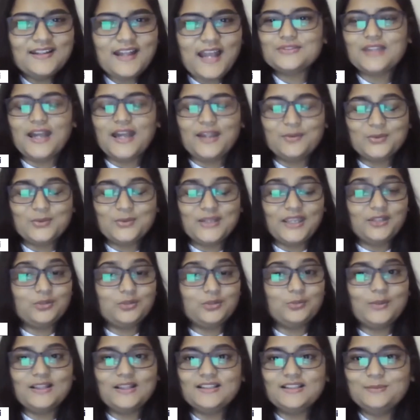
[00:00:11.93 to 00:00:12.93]
I would like to
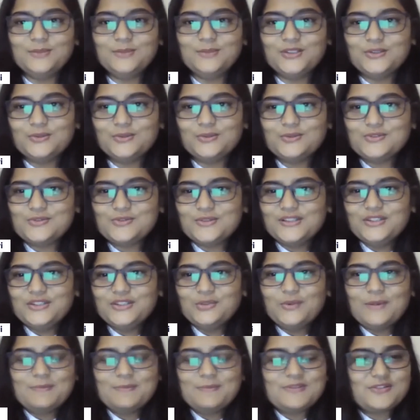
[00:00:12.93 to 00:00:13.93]
welcome you to a new
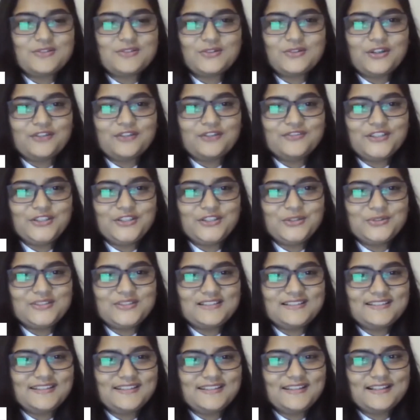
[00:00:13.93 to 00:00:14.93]
episode of the
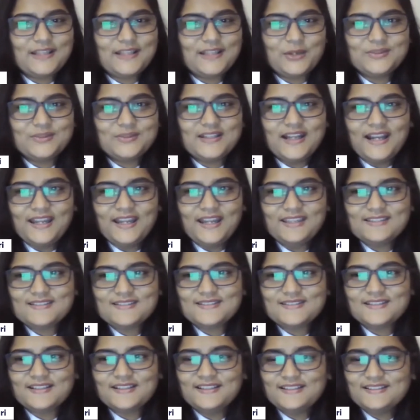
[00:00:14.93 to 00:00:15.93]
Utility Cloud Guide
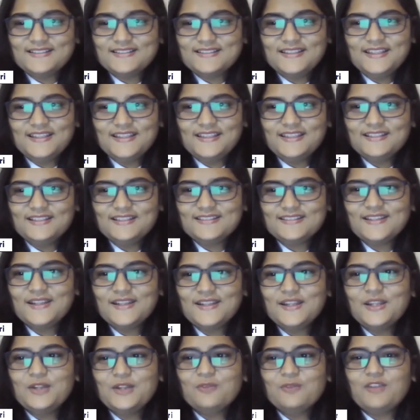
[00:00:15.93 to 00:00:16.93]
series,
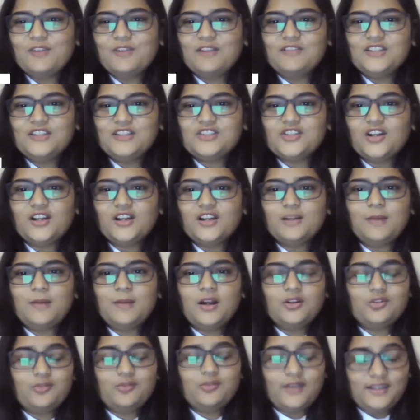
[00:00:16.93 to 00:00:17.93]
where we talk
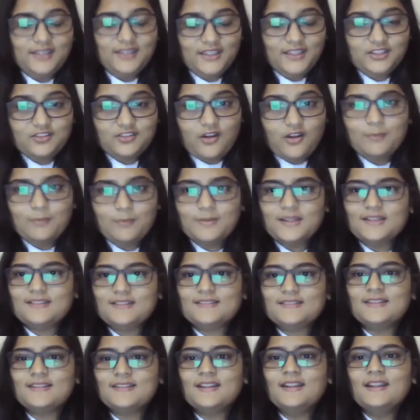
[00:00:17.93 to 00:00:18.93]
about trending
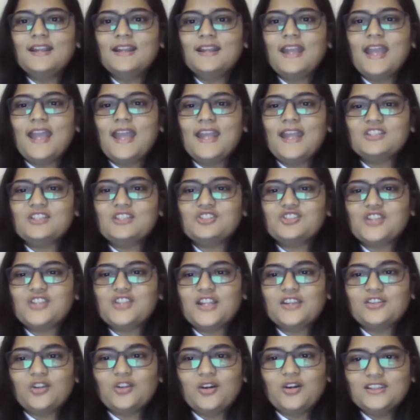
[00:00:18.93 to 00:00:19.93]
topics and share
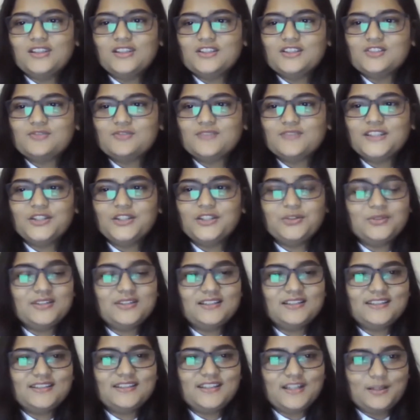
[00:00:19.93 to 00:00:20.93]
knowledge with the
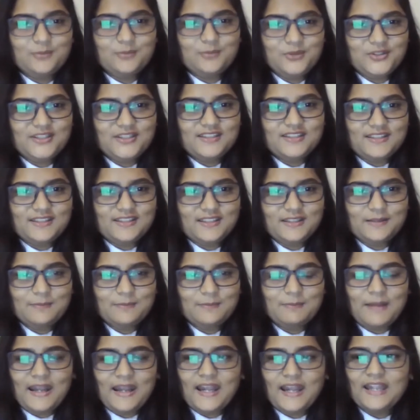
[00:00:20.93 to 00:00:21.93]
utility community
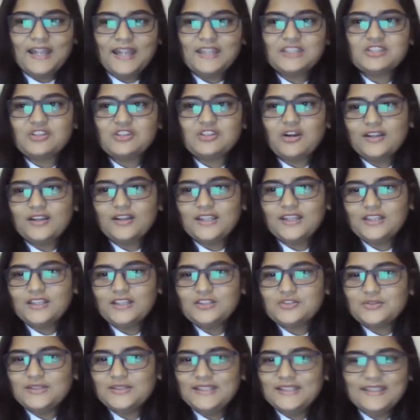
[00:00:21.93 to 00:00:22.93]
by talking
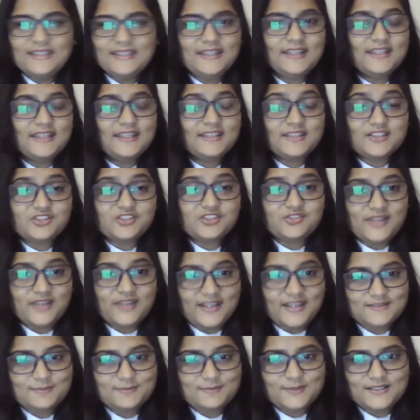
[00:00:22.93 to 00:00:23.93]
to leading industry
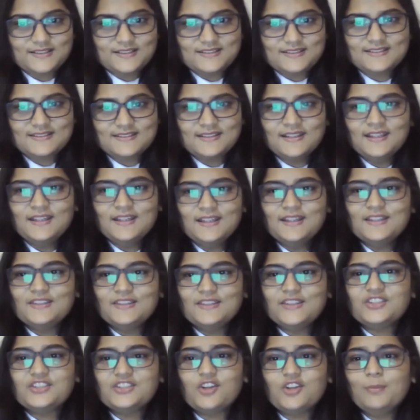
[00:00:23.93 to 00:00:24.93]
experts. The
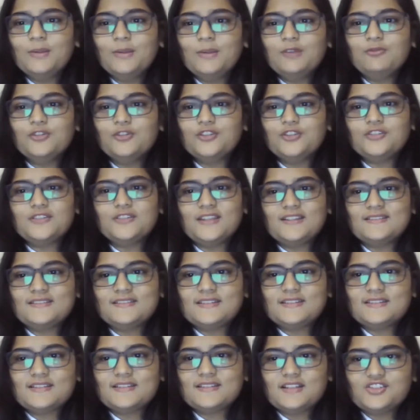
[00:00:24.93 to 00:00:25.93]
topic for today's
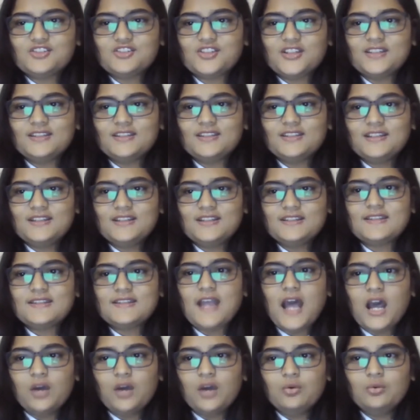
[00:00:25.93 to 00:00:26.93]
discussion is
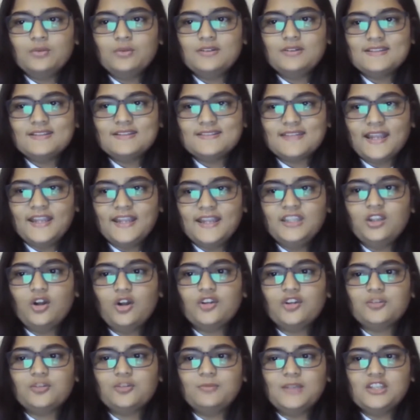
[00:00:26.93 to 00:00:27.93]
how design
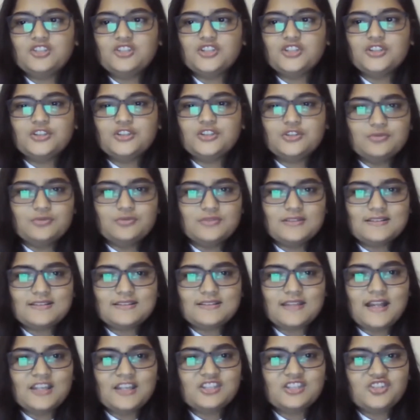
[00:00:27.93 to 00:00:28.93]
automation tools
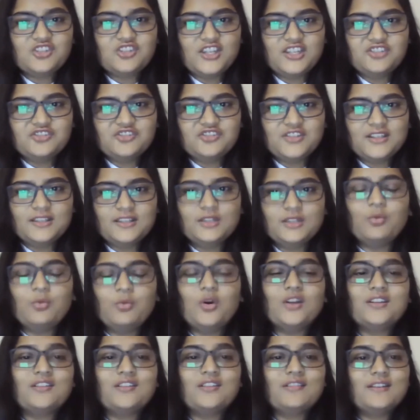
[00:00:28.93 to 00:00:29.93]
are changing the
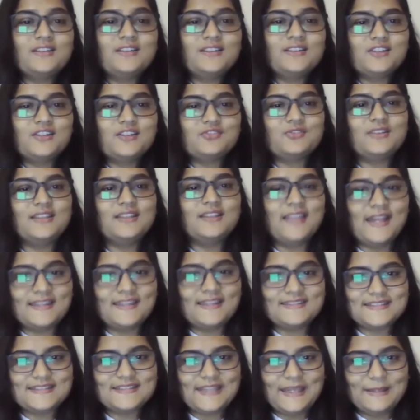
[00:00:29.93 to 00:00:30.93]
water industry
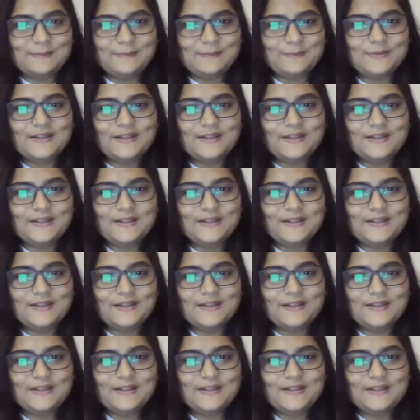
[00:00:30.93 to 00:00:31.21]
landscape.